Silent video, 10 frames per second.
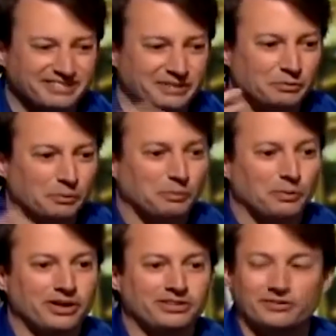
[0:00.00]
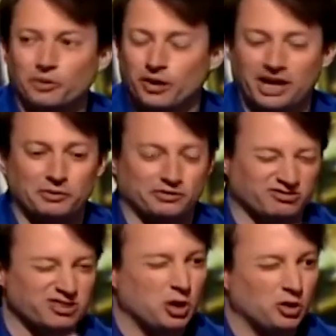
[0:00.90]
and worst of all, I
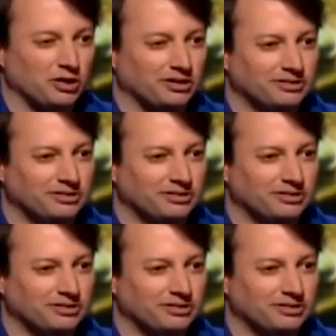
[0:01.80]
was wrong.